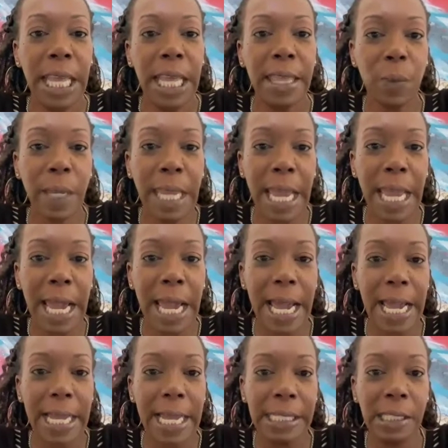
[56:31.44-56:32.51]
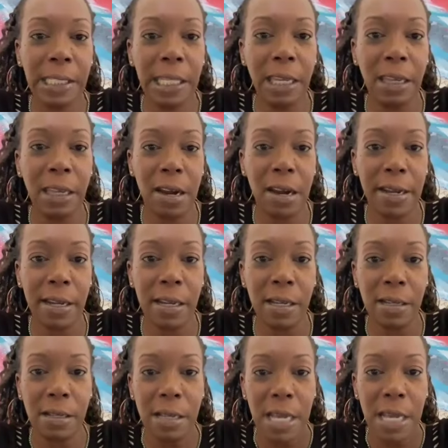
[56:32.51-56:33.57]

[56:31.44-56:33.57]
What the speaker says: Then we had Tiana.